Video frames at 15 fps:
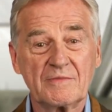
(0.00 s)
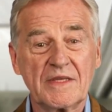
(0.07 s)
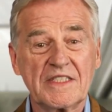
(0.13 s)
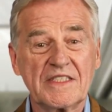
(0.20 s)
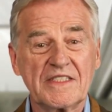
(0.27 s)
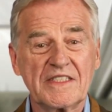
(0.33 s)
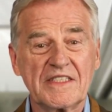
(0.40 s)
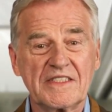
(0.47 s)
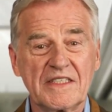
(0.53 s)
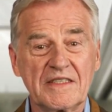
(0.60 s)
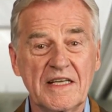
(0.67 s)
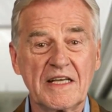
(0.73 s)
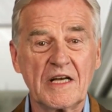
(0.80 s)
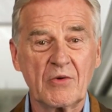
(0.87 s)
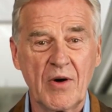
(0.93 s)
businesses in
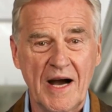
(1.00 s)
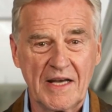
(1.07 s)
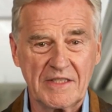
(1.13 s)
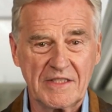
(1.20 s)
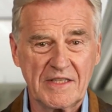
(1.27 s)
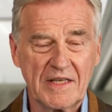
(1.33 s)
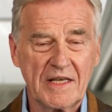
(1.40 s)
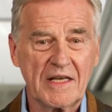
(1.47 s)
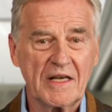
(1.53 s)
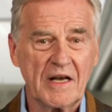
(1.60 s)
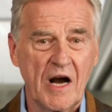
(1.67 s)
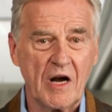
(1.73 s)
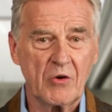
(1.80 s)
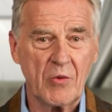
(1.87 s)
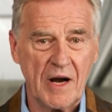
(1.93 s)
the U.S.
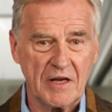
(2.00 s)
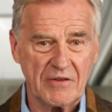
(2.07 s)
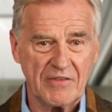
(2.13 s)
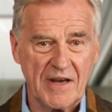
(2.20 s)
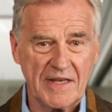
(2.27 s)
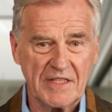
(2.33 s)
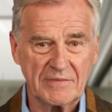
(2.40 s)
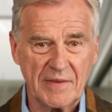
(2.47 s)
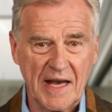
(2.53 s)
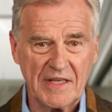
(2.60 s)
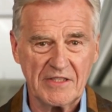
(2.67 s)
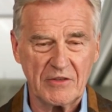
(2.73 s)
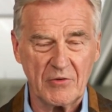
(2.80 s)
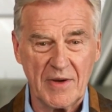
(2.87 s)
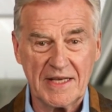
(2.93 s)
are qualified as
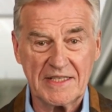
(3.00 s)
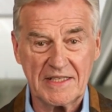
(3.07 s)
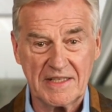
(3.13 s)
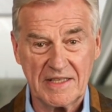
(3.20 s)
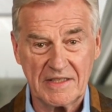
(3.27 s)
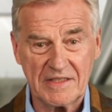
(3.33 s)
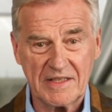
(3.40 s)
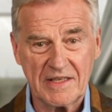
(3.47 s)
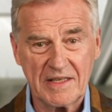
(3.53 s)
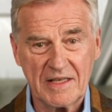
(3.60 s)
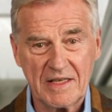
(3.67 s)
pass-through entities.